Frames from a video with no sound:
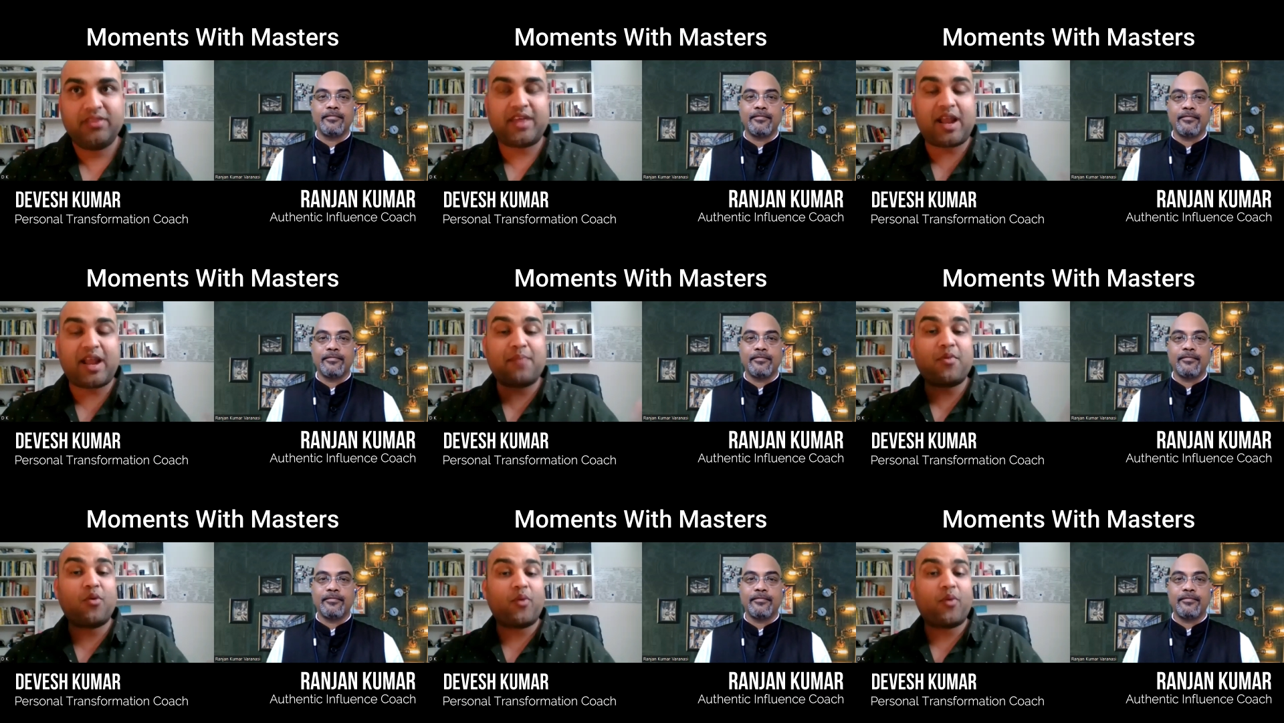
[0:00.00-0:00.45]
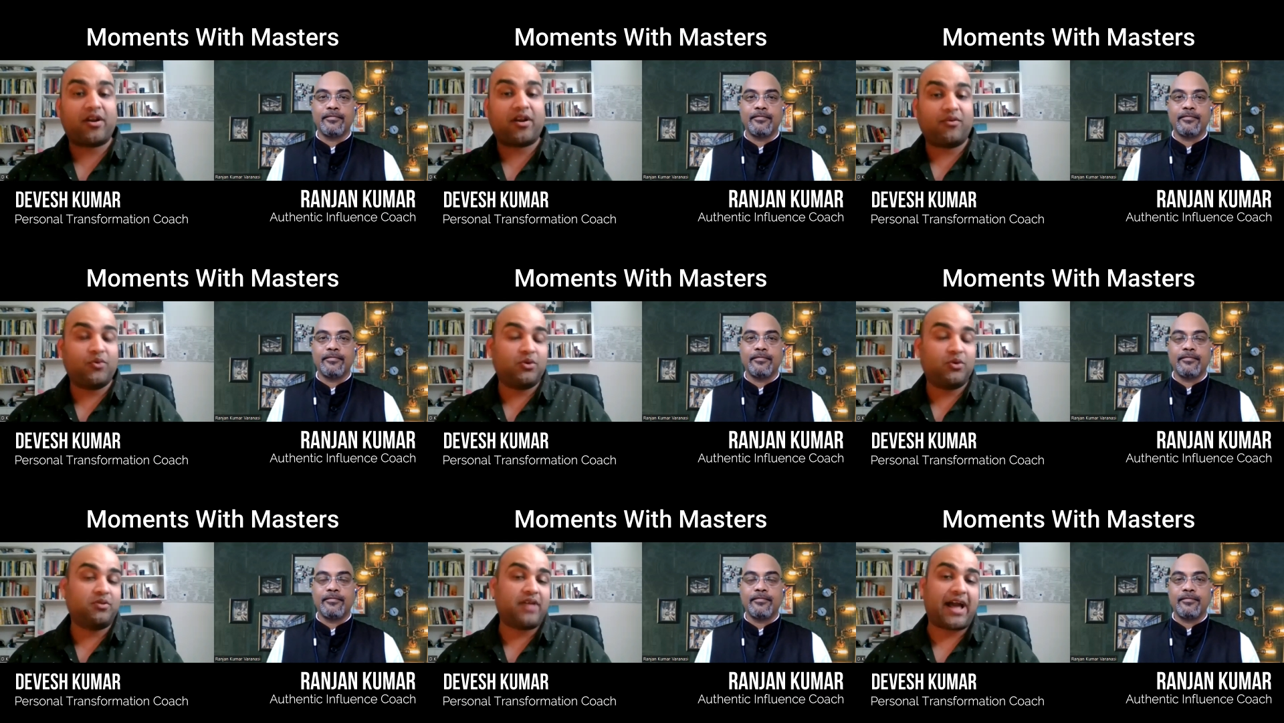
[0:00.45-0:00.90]
Speaker 1: that I'm
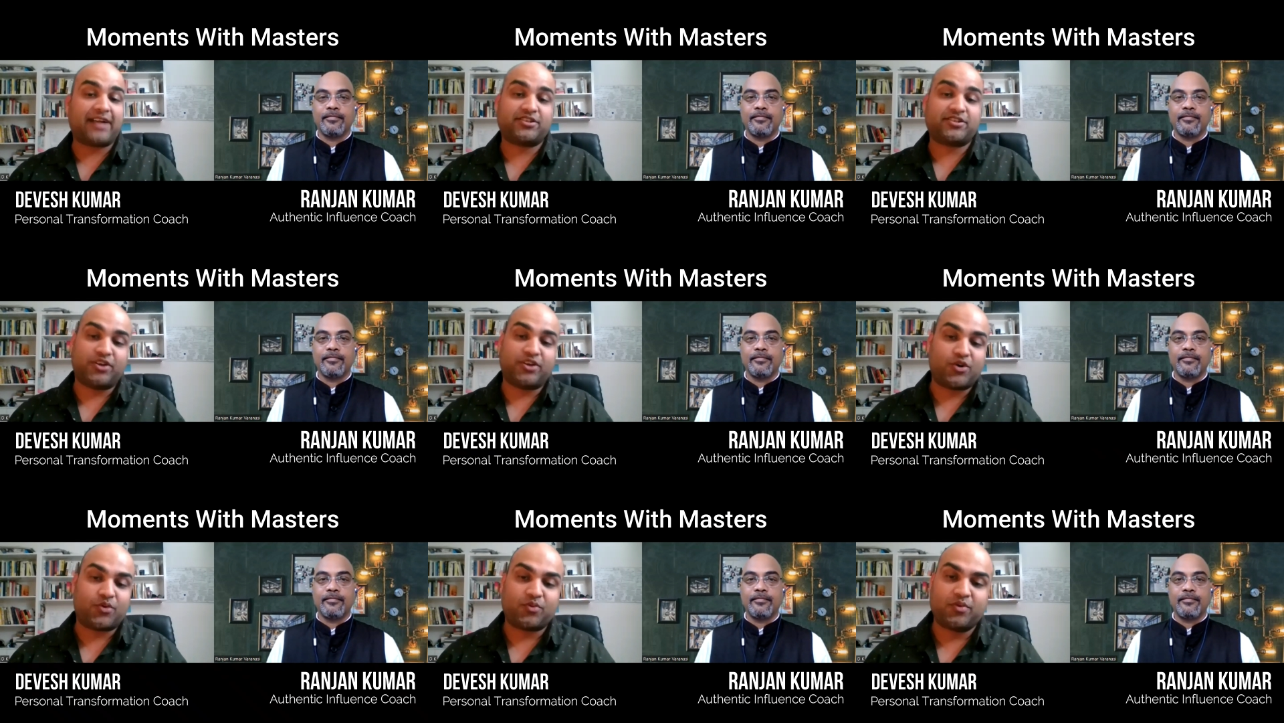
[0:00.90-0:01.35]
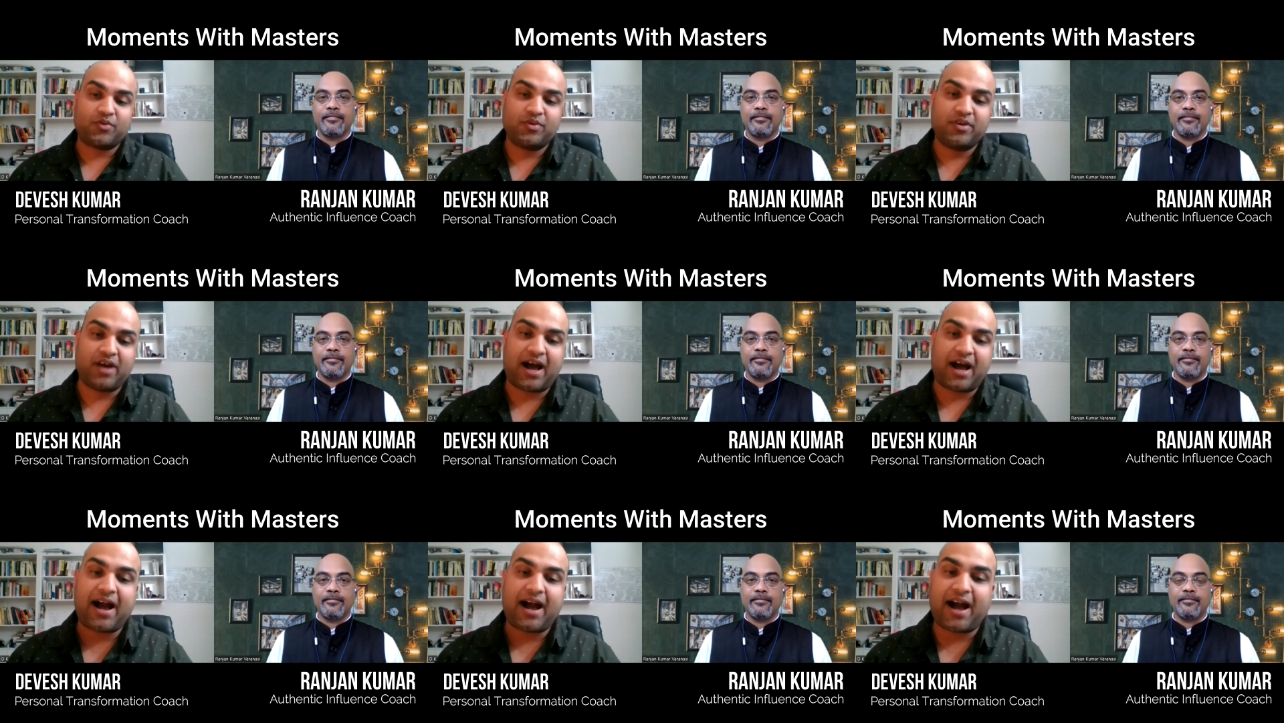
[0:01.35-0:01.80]
aware. Well, actually, no,
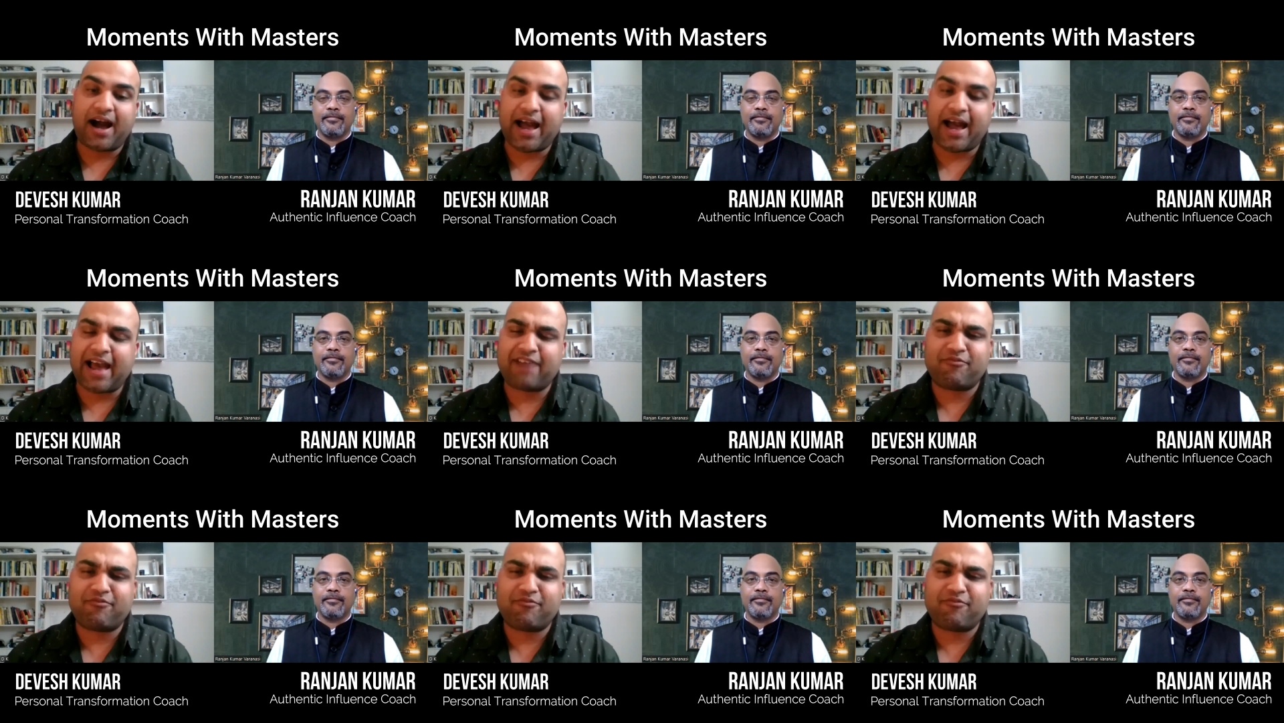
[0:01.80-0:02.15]
I